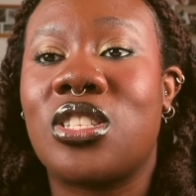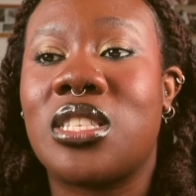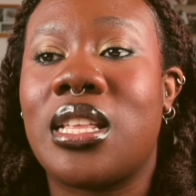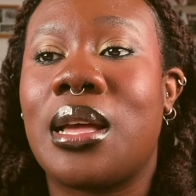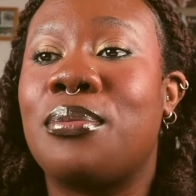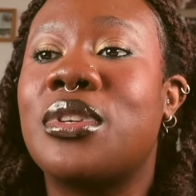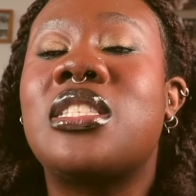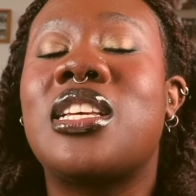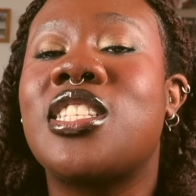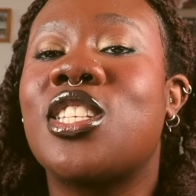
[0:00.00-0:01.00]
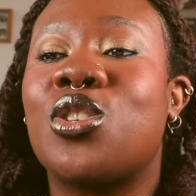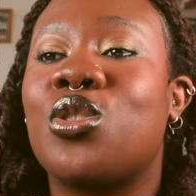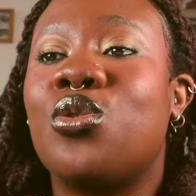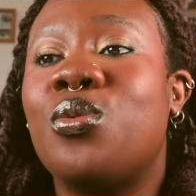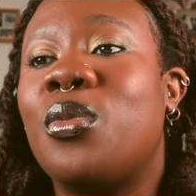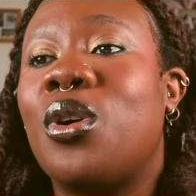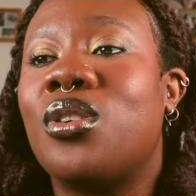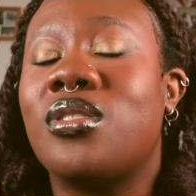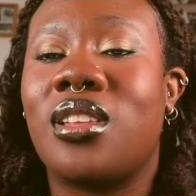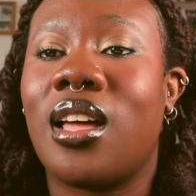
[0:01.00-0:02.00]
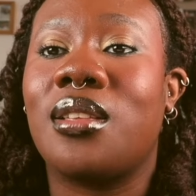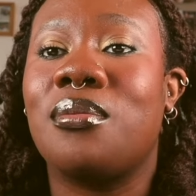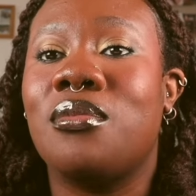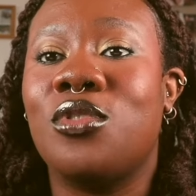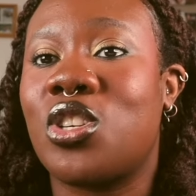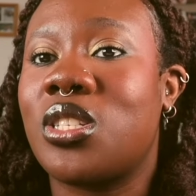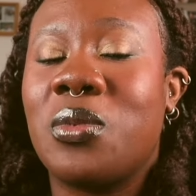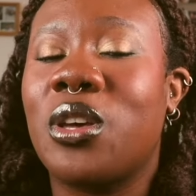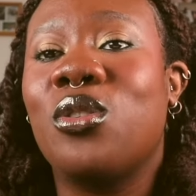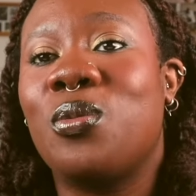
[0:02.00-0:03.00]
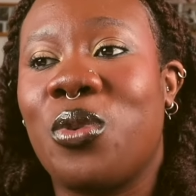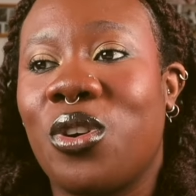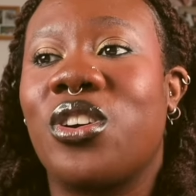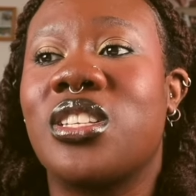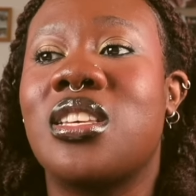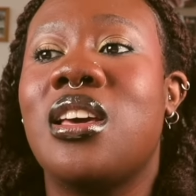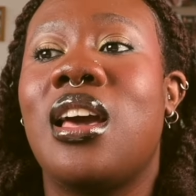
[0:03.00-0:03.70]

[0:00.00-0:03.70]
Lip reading: to say that businesses should do more than just make good products,